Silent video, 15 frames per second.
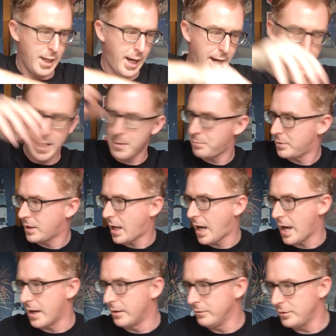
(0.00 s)
I happen to
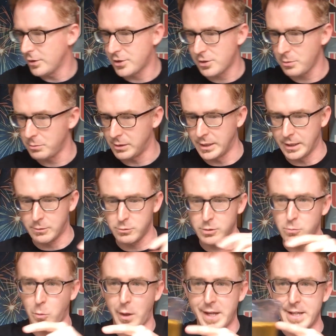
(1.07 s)
have some
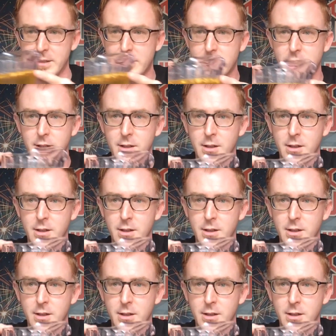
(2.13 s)
liquid waste